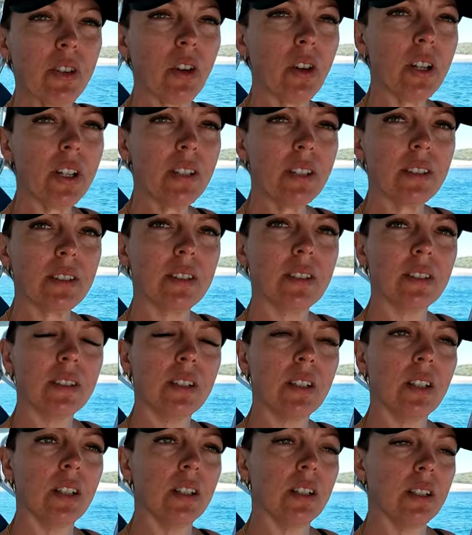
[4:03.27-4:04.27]
night.
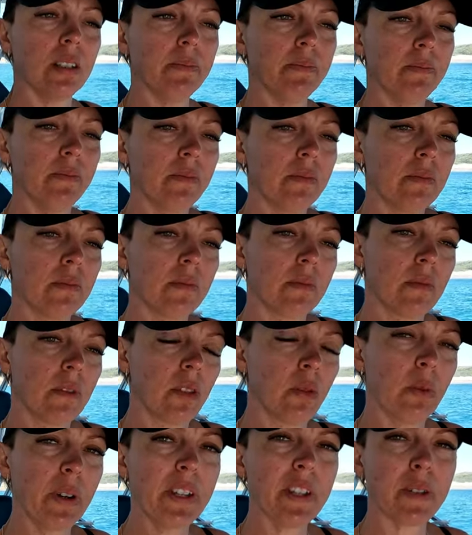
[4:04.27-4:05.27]
Um,
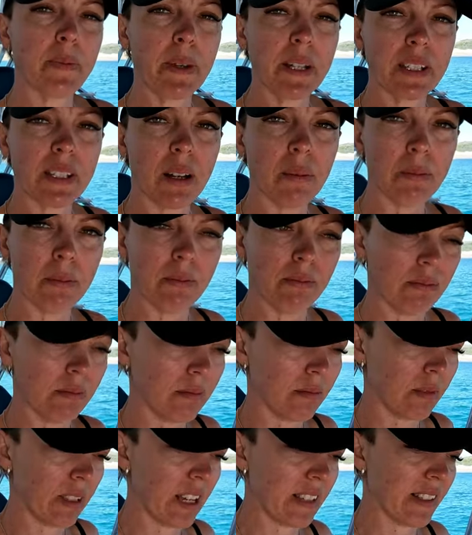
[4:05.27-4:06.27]
the winds picked up
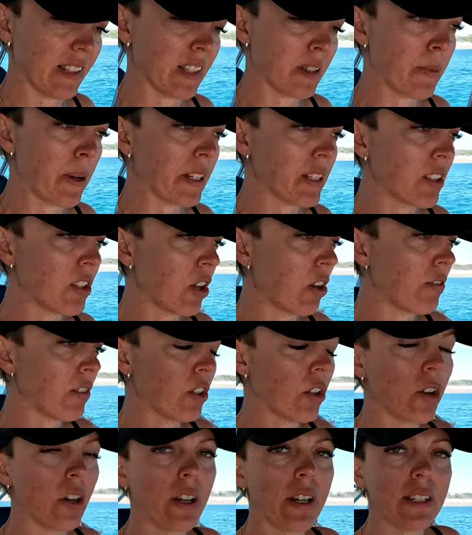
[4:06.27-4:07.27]
as expected
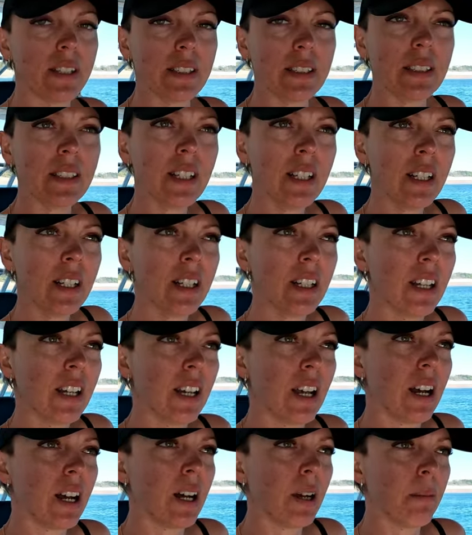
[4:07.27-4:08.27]
overnight and
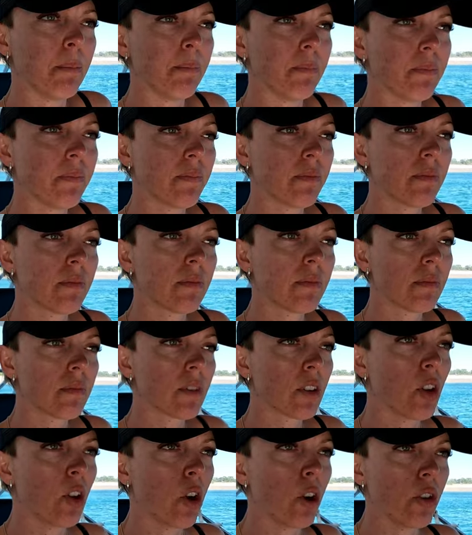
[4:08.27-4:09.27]
um,
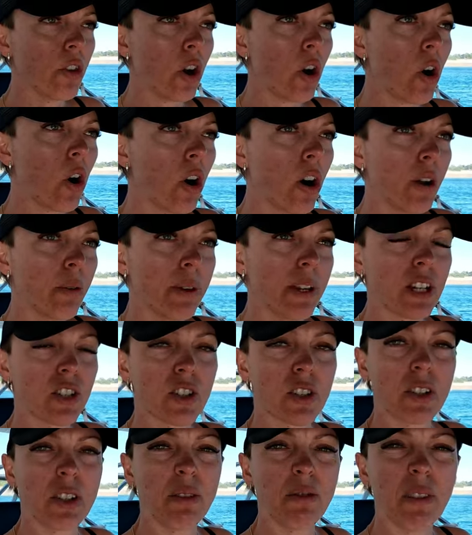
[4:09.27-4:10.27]
on the high. We
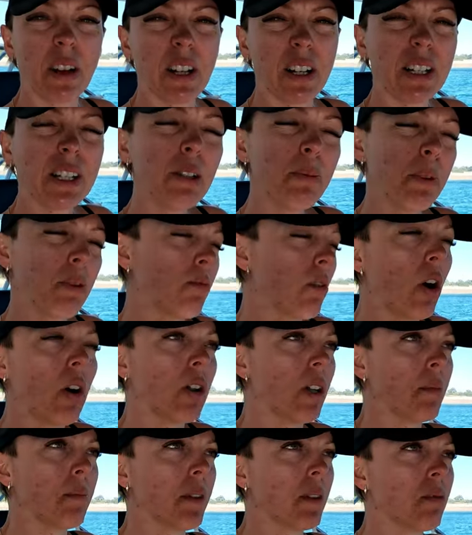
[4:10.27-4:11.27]
actually felt a little bit
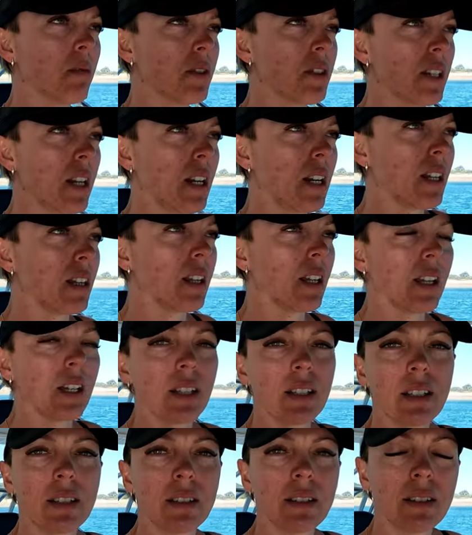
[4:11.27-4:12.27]
rolly, but it wasn't
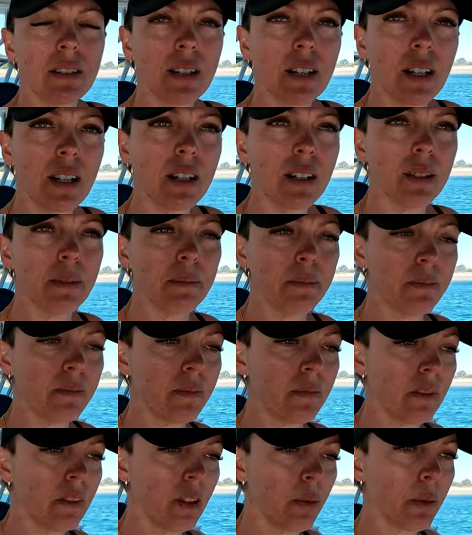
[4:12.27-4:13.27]
anything um,
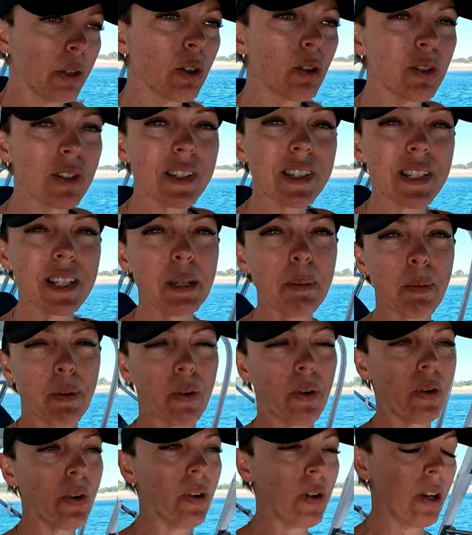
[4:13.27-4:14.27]
we couldn't sleep
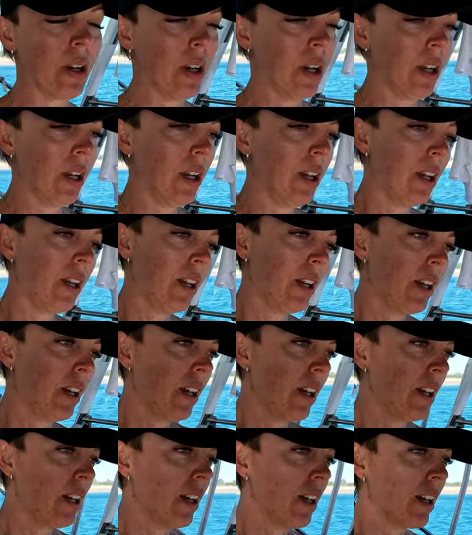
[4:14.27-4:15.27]
through.
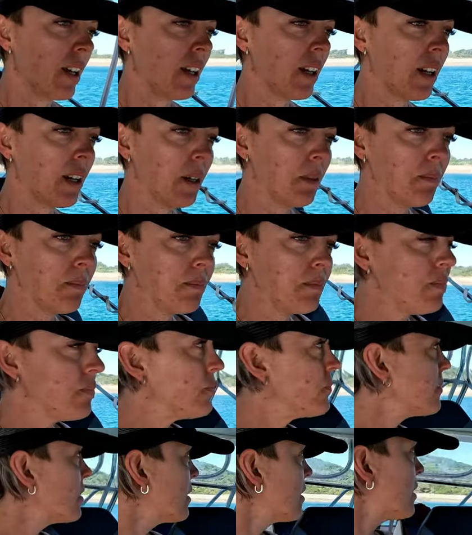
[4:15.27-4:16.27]
Um,
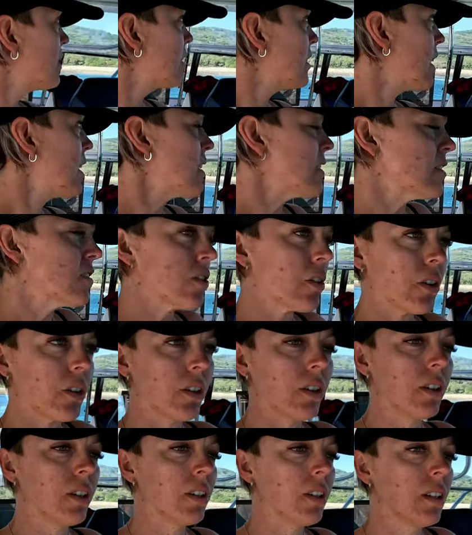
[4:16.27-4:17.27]
yeah,
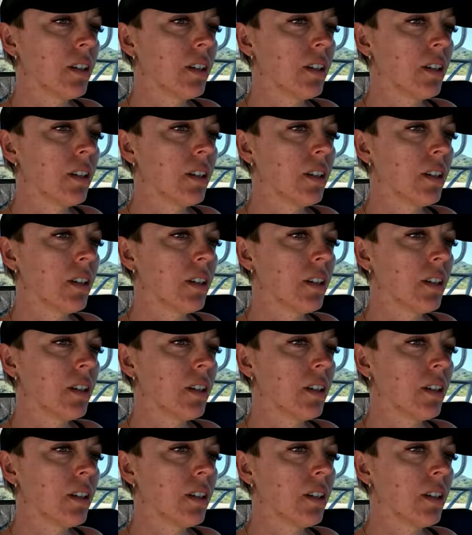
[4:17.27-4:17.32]
so